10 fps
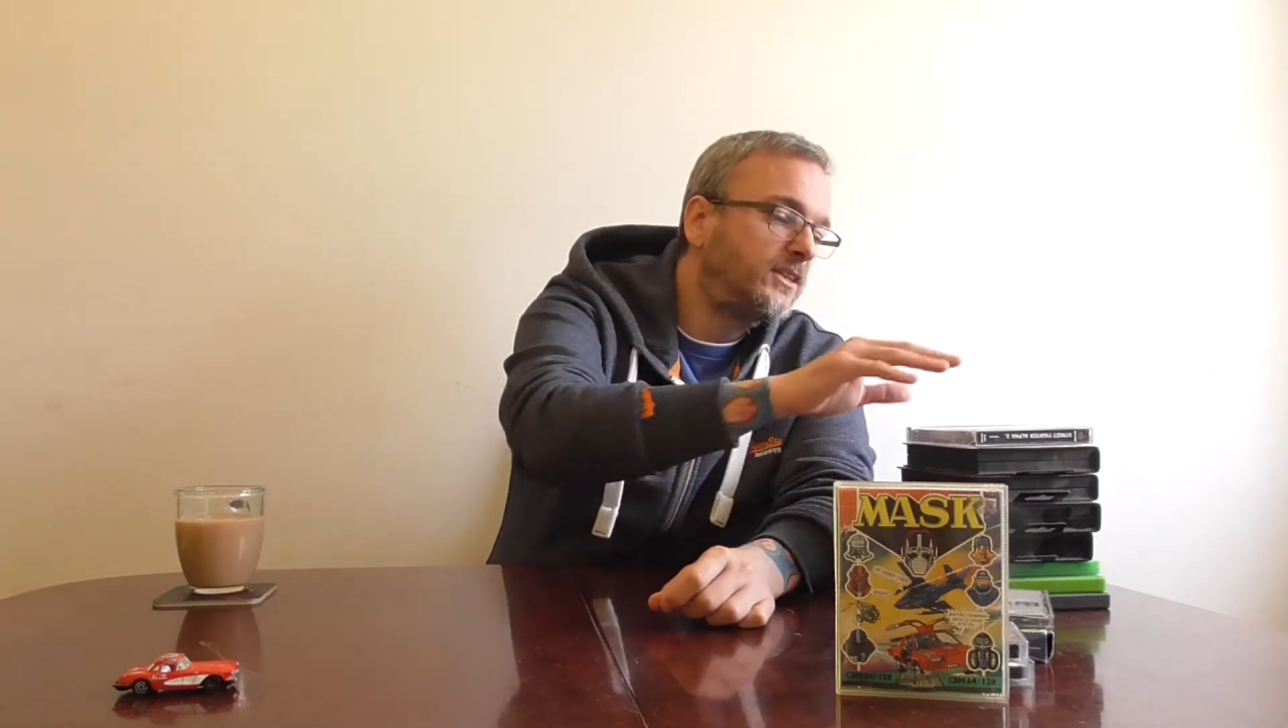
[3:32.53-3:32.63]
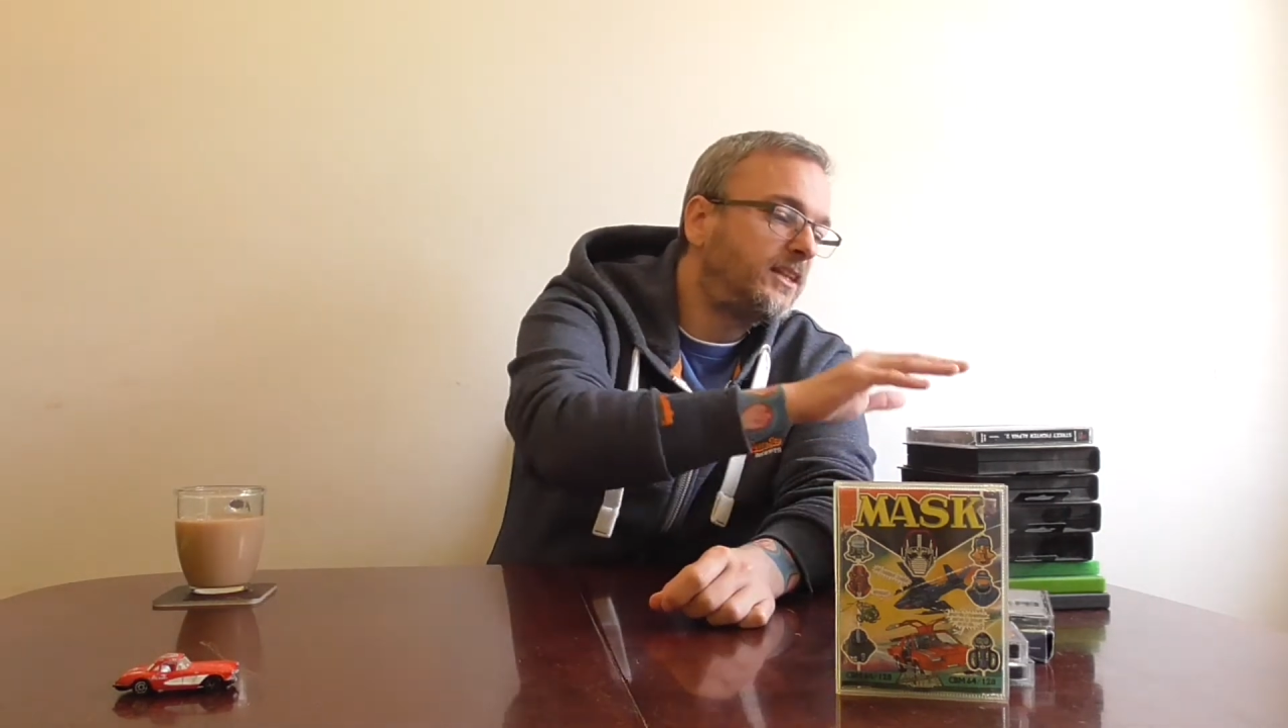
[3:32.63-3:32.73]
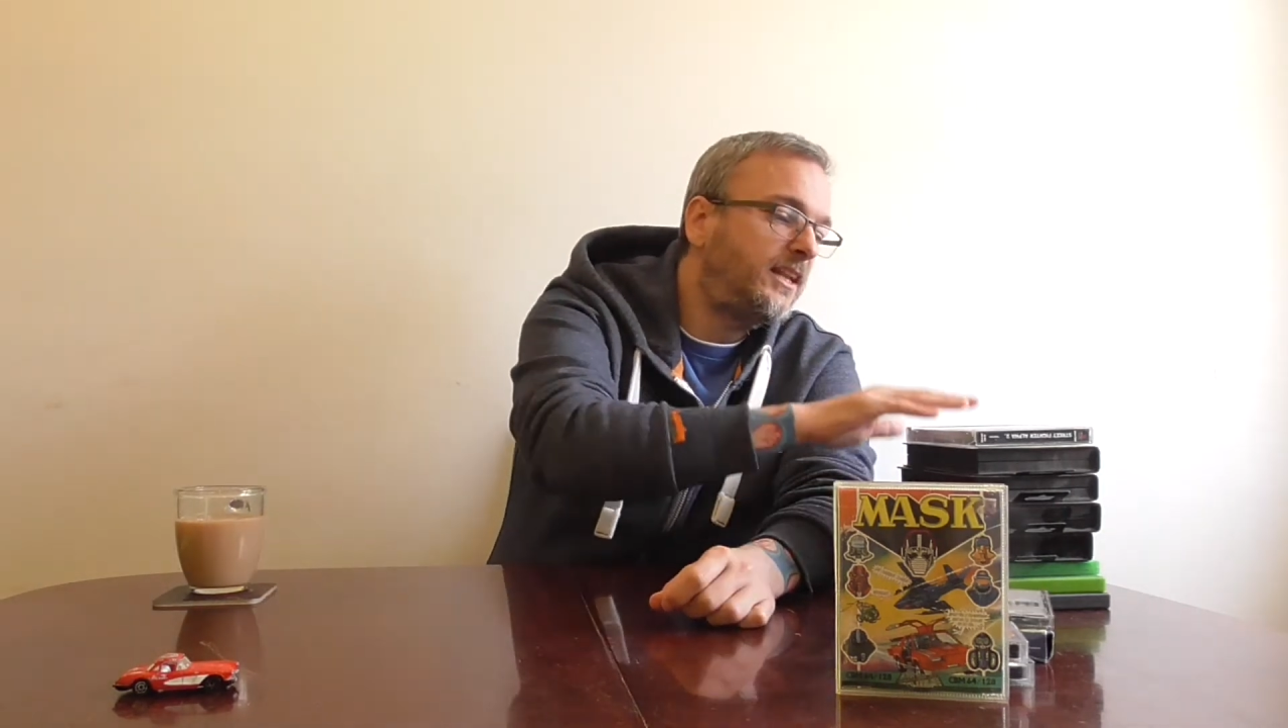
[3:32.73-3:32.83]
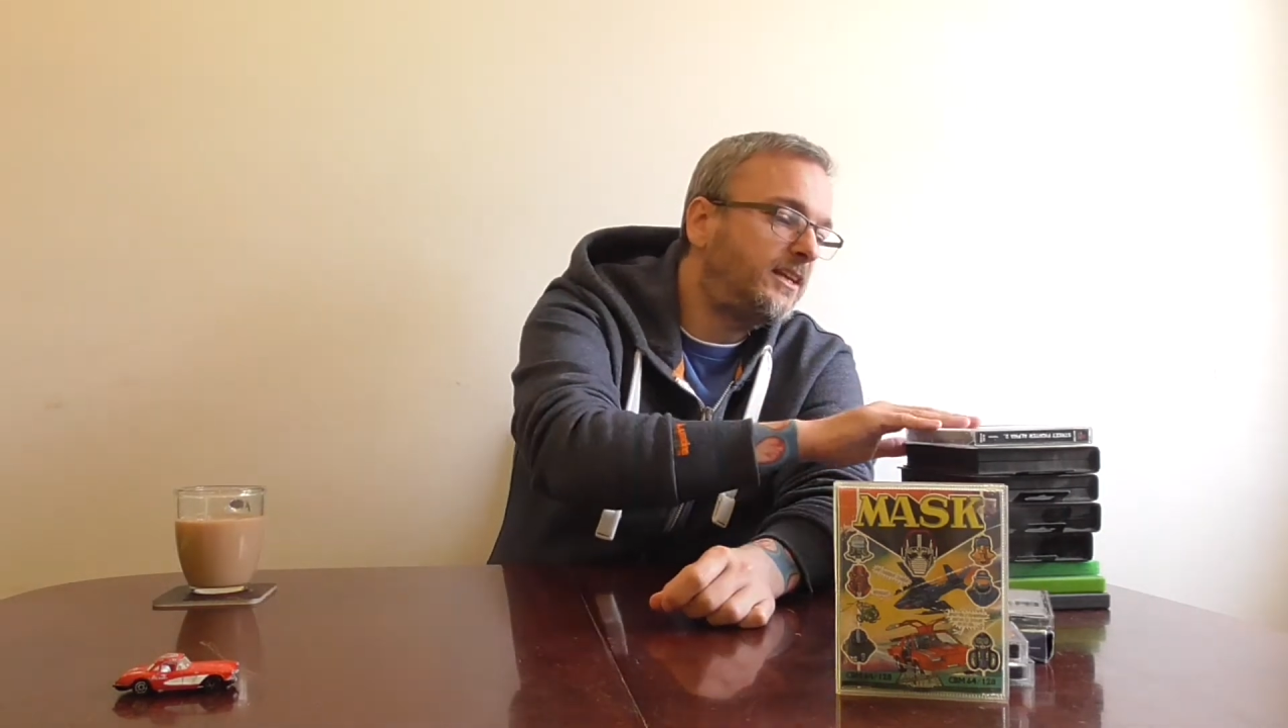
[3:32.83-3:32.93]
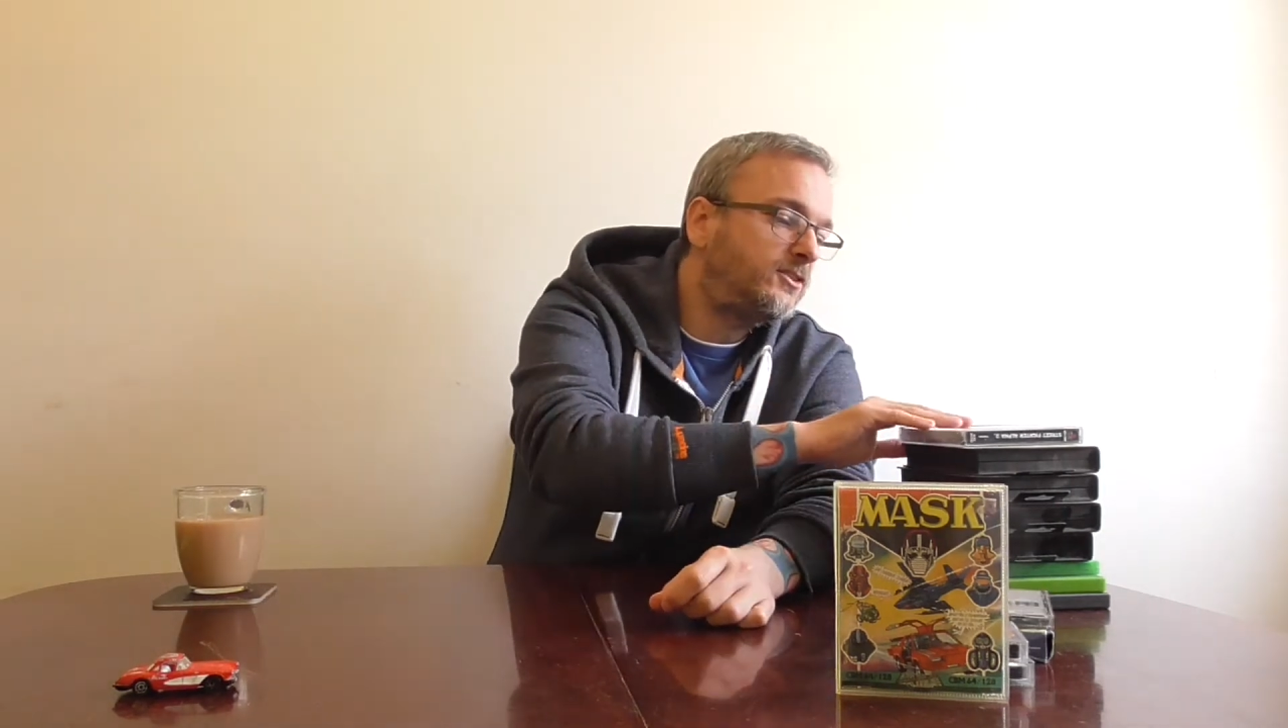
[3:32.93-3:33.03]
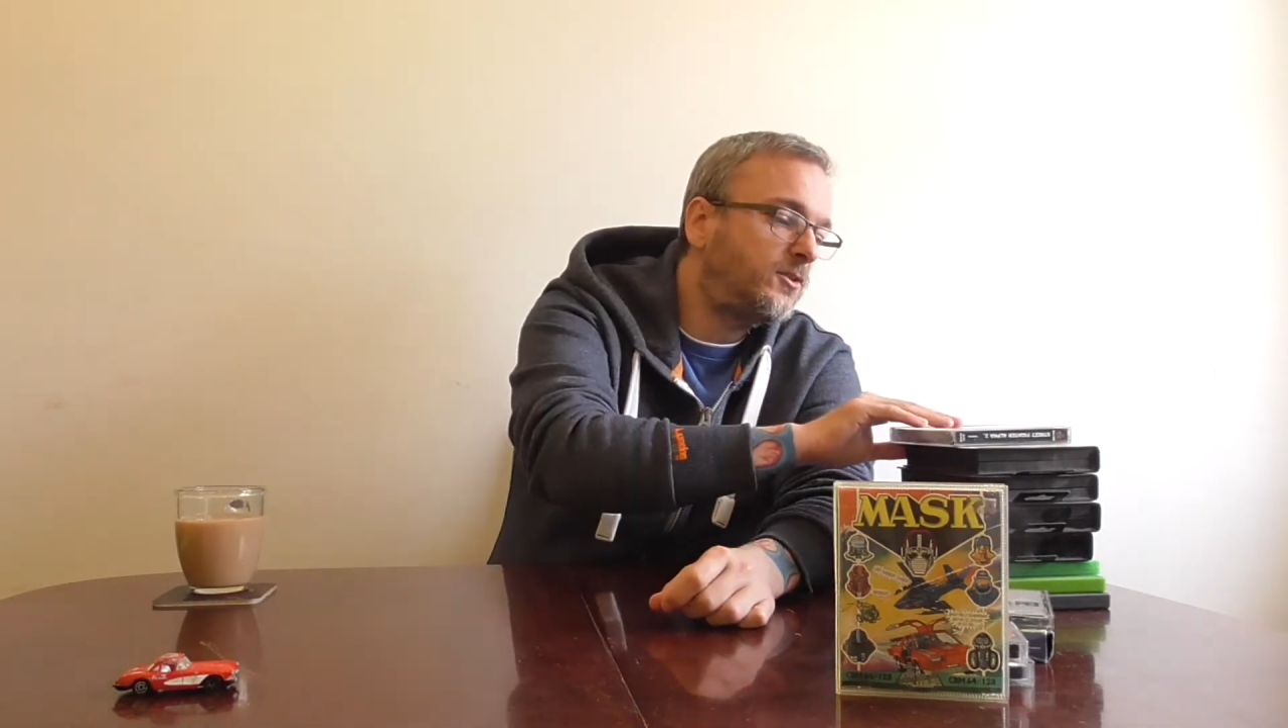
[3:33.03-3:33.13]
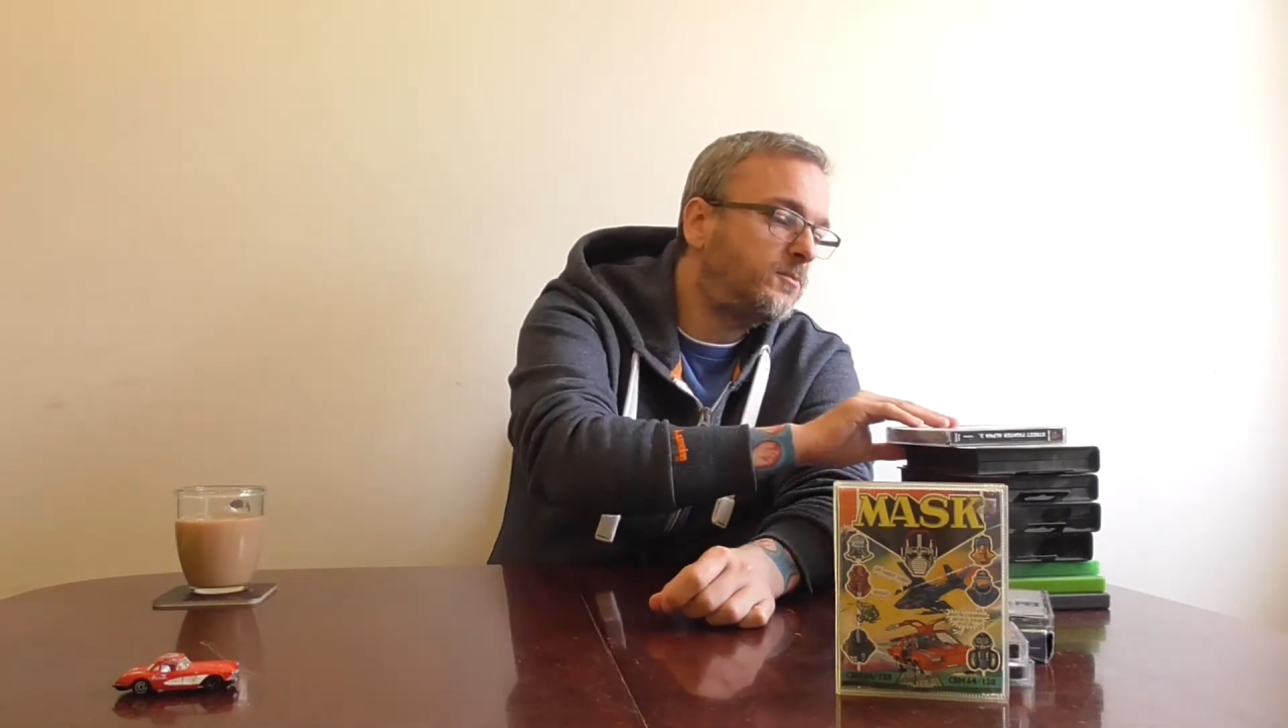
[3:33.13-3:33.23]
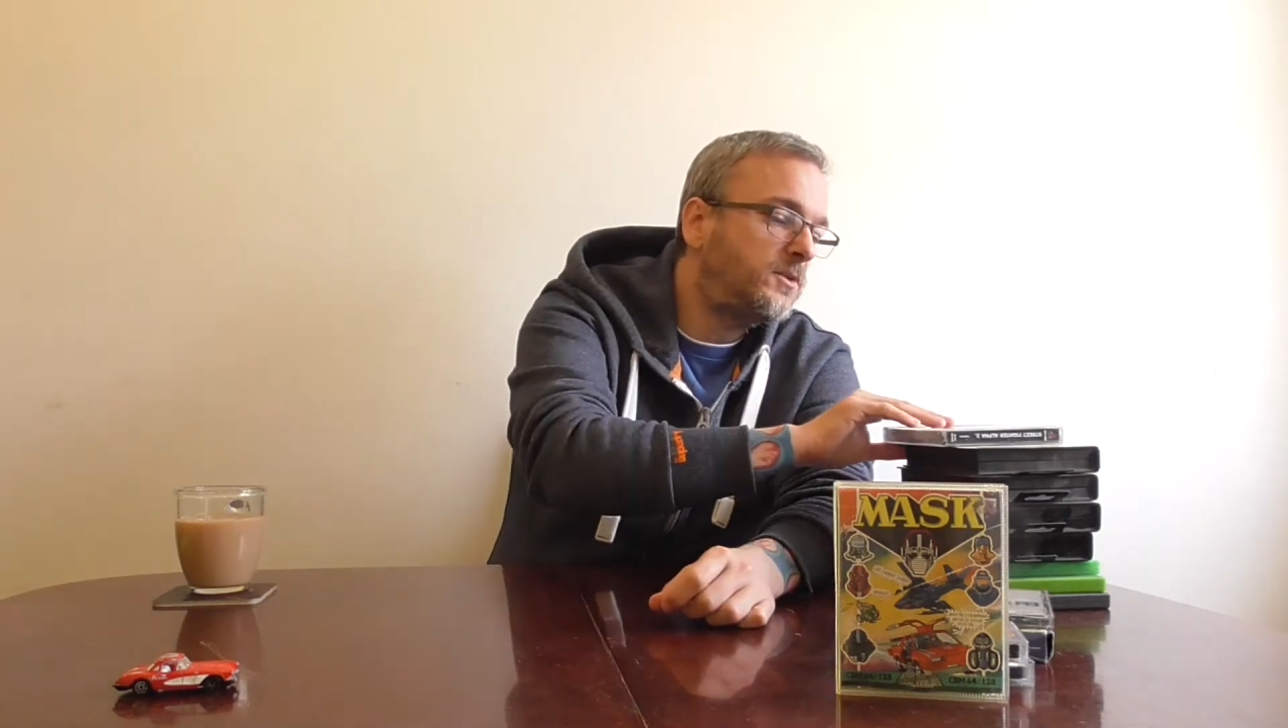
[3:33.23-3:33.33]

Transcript: The next on